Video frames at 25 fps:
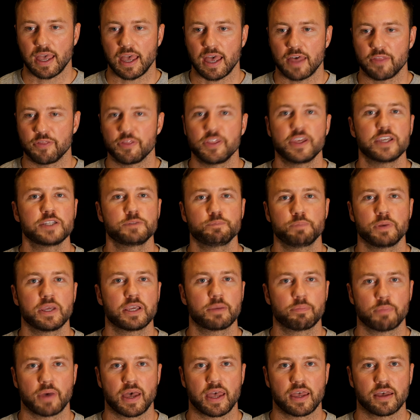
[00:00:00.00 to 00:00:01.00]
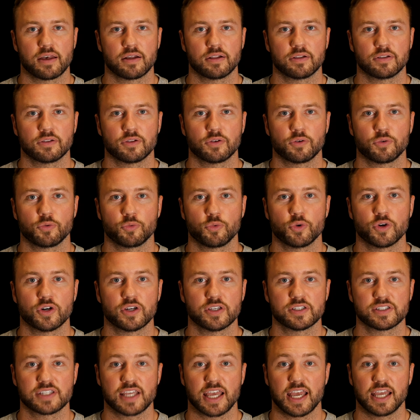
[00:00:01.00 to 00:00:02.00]
And this big male
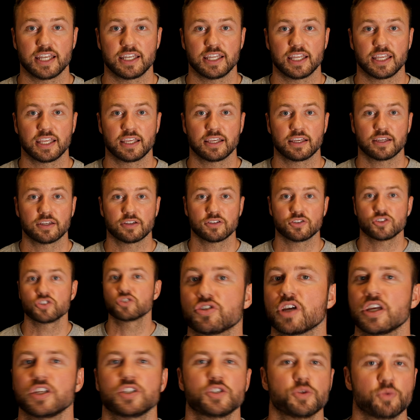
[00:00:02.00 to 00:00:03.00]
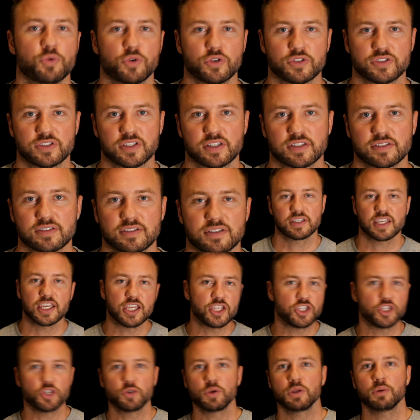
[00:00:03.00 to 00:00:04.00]
was heading straight towards us.
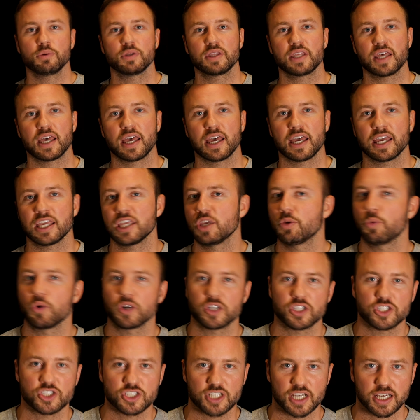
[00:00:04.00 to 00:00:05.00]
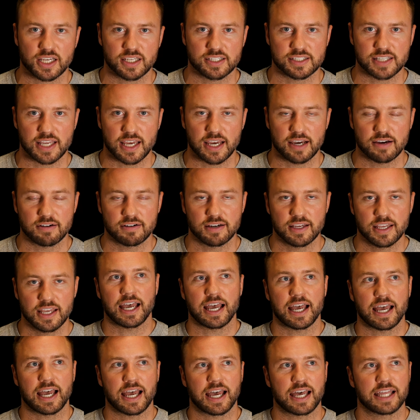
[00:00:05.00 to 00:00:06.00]
He knew we were there, he wanted to check us out.
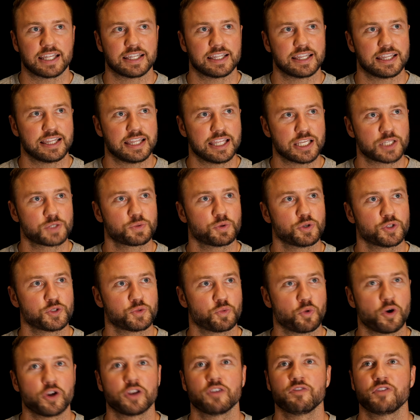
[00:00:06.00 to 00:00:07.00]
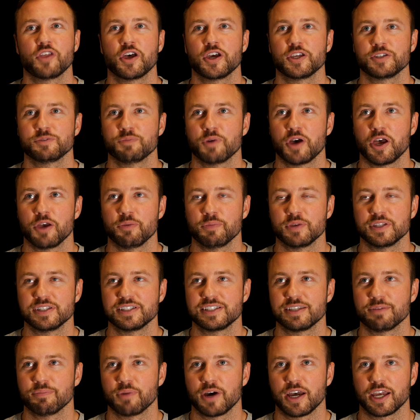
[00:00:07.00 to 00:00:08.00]
And this was one of those
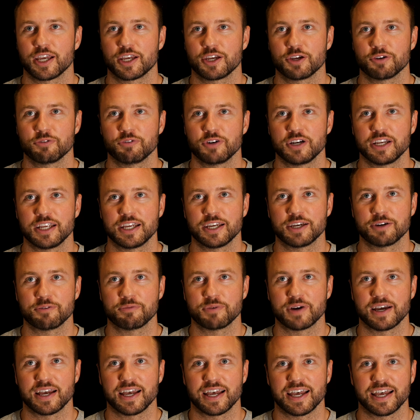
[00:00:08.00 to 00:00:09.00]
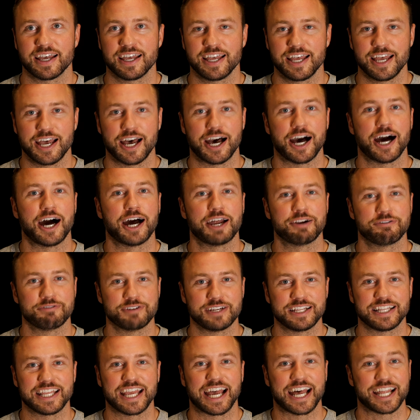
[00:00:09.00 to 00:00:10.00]
moments in my career where I
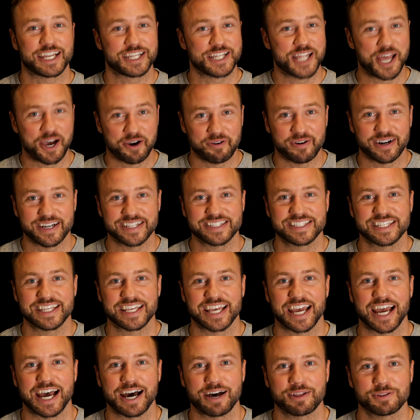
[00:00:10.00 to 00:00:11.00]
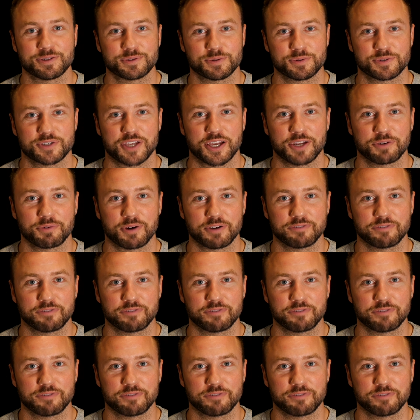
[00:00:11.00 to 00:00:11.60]
really had no idea how this was going to